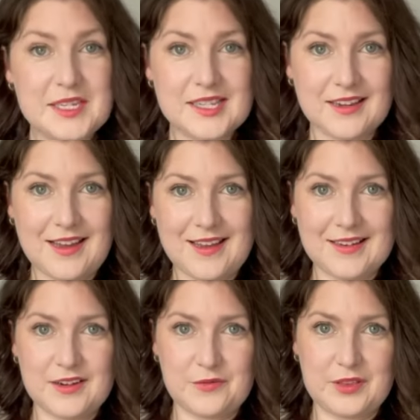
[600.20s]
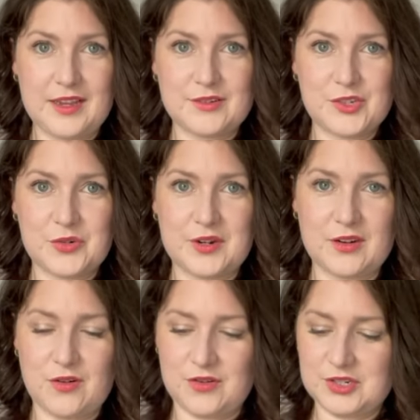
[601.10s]
piece I can't live without
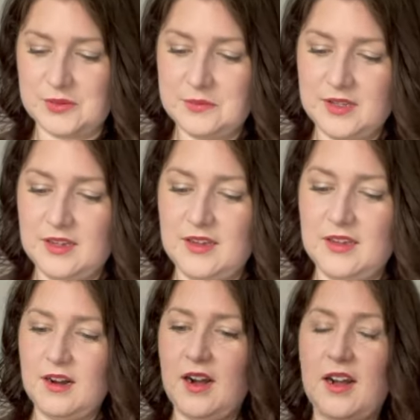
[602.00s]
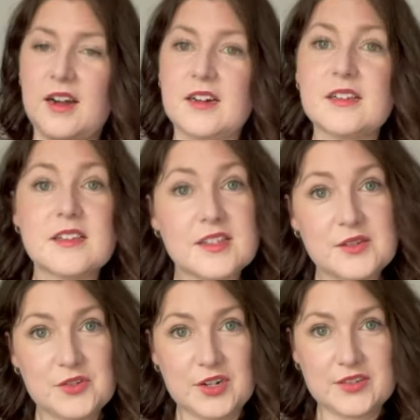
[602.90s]
during autumn are
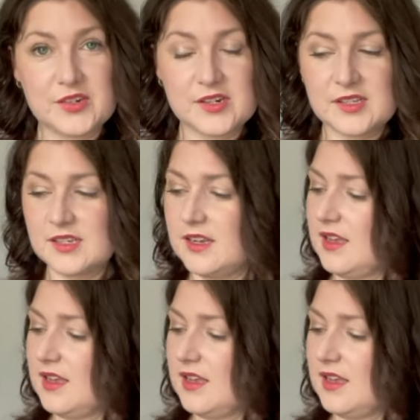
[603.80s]
suit trousers.